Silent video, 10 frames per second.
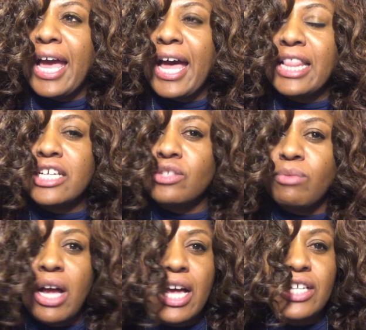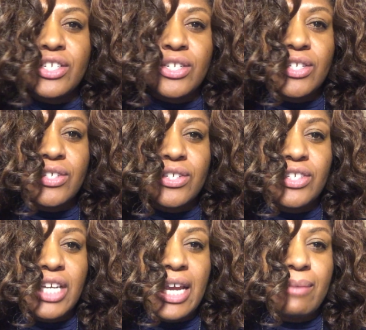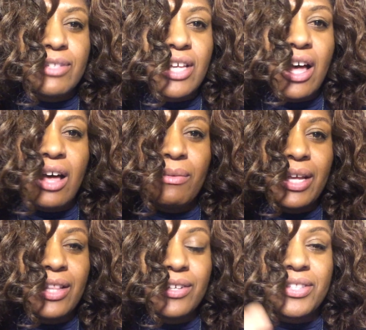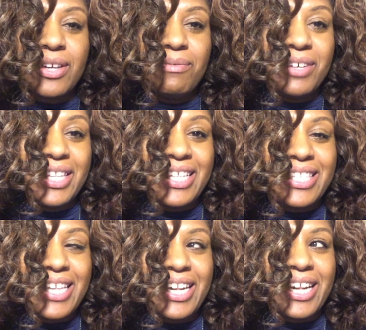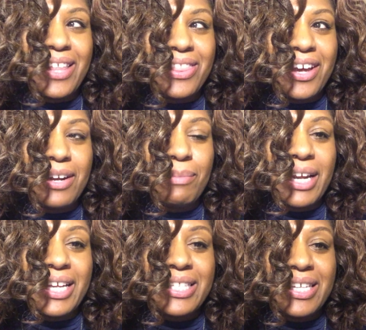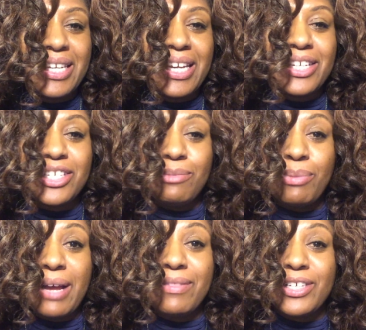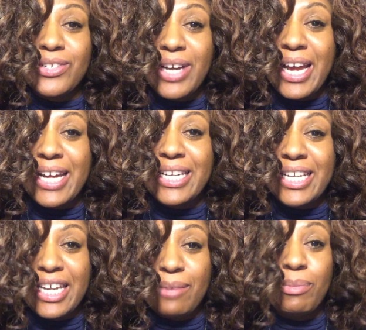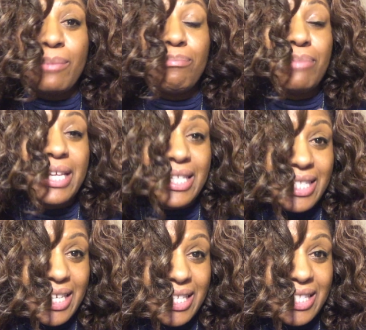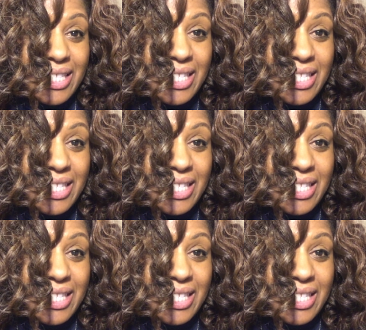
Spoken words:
Alex Rogers or James Caldwell or someone that said, and I thought about it. I said, yeah, she probably trying to keep it business.